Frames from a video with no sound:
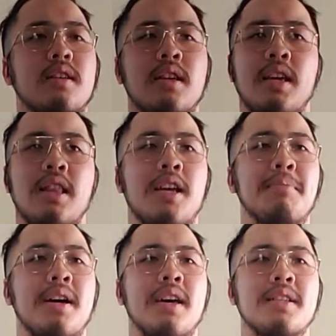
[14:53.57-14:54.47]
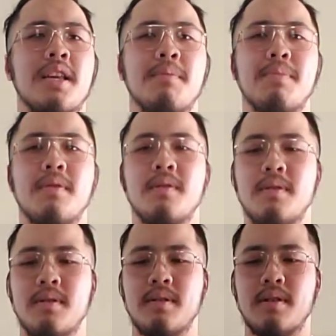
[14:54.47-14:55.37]
he led by example,
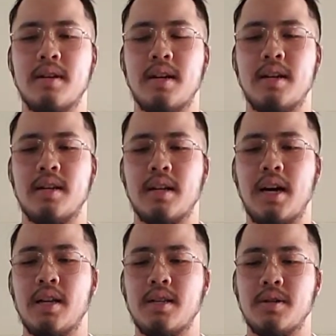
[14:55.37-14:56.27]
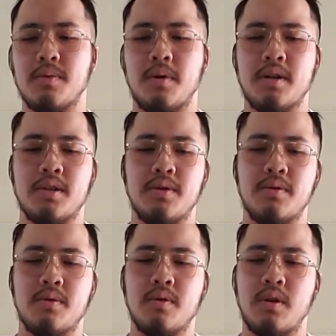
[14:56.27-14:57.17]
and I just want
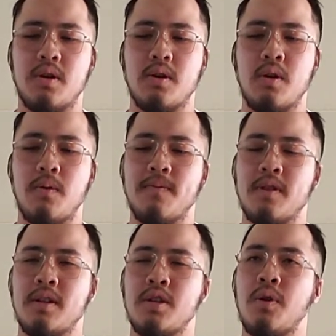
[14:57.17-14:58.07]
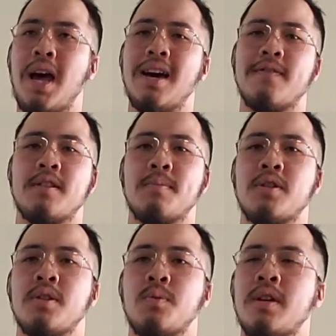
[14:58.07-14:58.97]
to hopefully do half as much
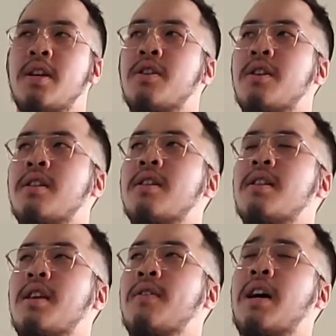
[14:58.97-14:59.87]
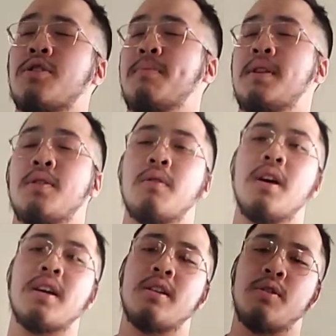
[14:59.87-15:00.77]
as what he could. I should be so
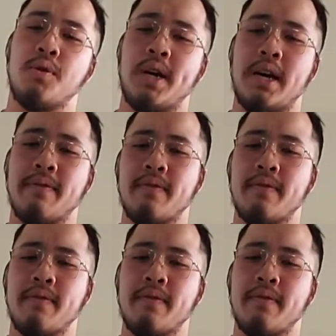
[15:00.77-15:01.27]
lucky to do half.